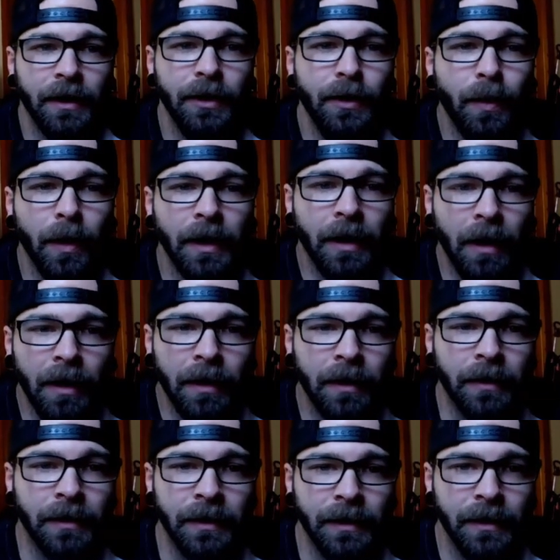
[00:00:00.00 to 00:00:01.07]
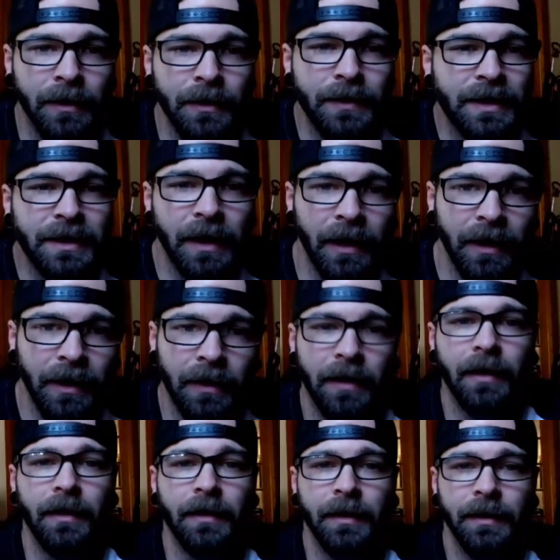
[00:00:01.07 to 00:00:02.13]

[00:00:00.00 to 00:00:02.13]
You work hard, you study hard,